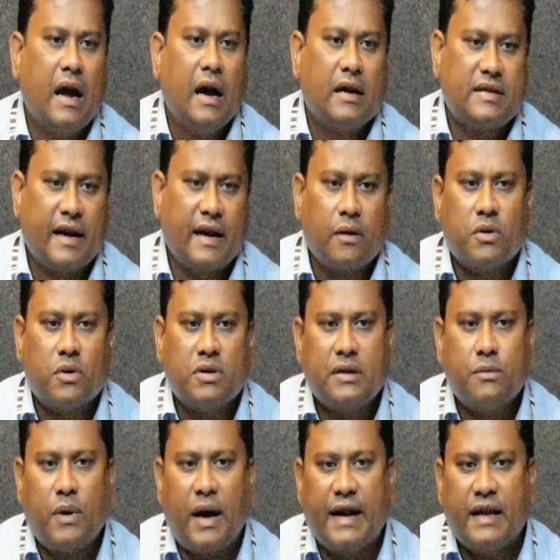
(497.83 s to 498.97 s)
Second
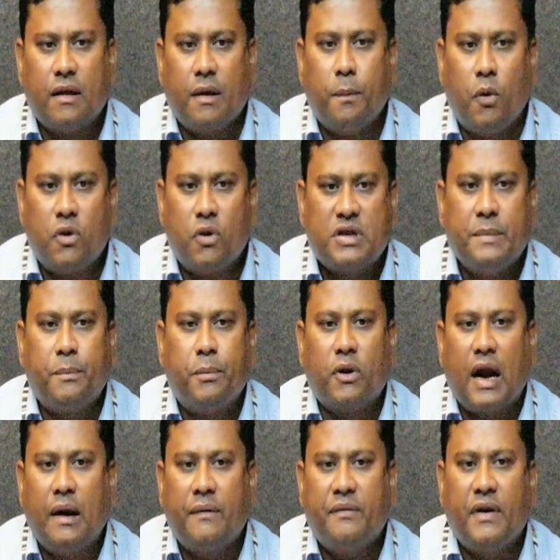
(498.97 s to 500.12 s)
question, what is the most
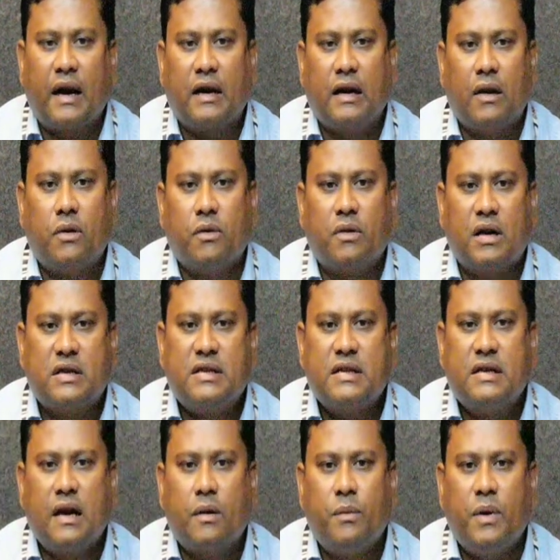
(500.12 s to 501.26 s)
important factor to
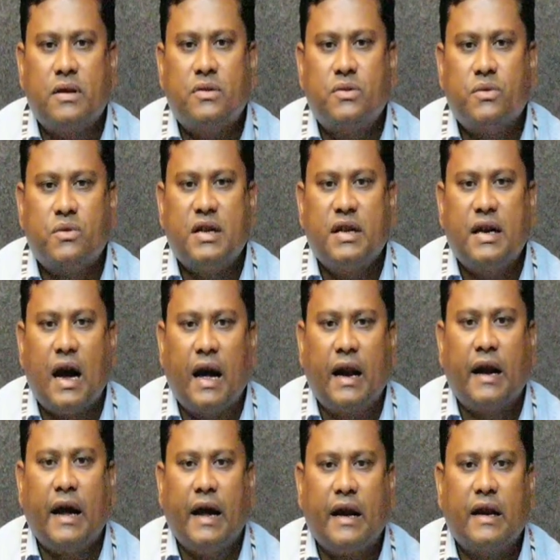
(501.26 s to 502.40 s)
consider when choosing an
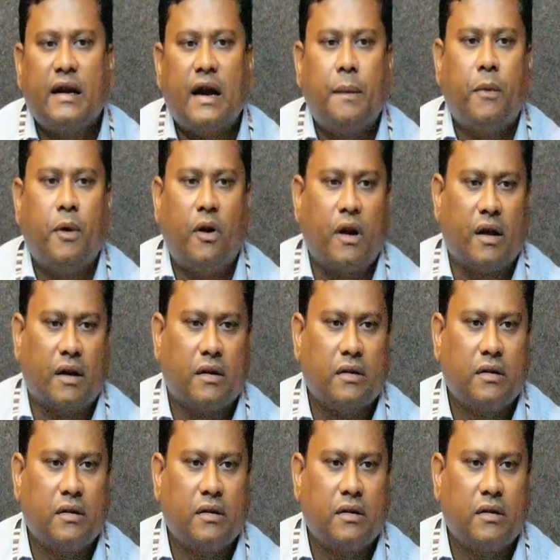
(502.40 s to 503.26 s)
n-gram order?